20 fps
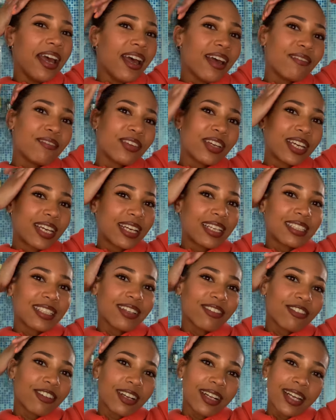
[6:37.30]
because it
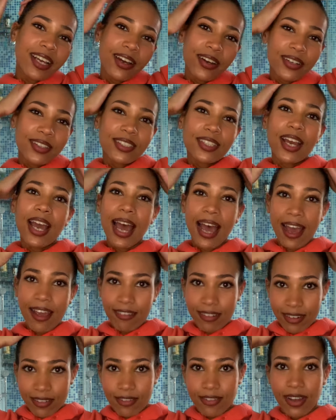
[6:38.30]
really holds your hair
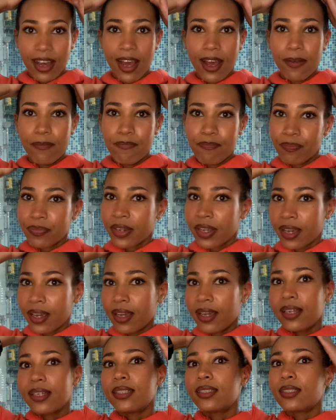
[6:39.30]
in firm.
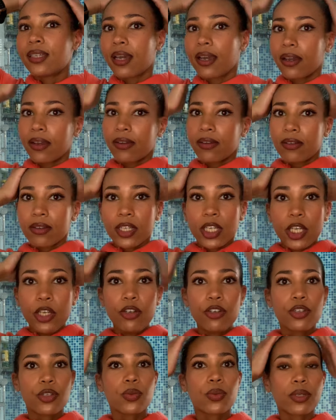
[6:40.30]
So you
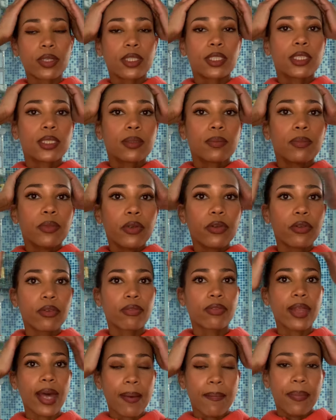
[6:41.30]
just want to smooth
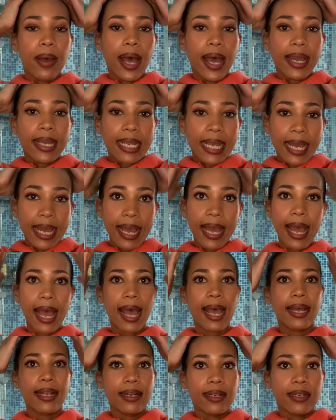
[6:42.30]
that back
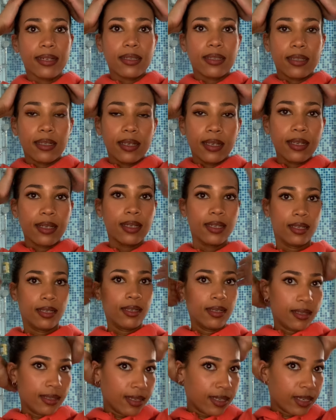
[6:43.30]
and
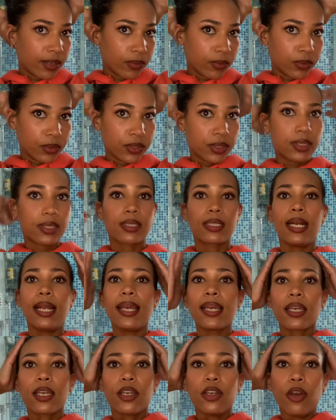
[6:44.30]
it will
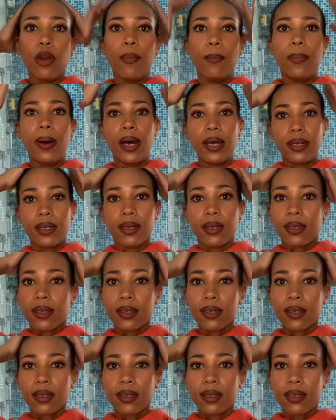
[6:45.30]
slick your bun